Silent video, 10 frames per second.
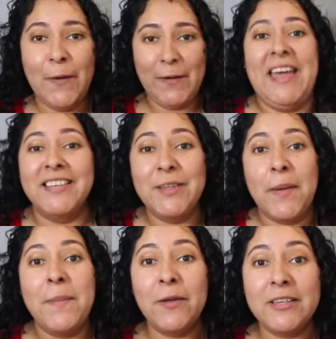Okay, so my
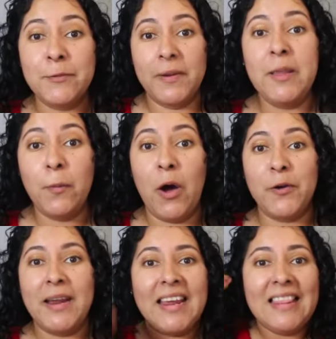mouth is really
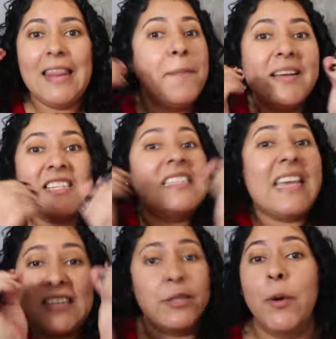watering. Let me just
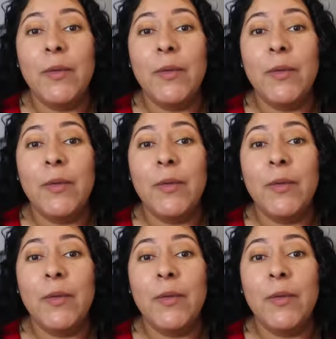get to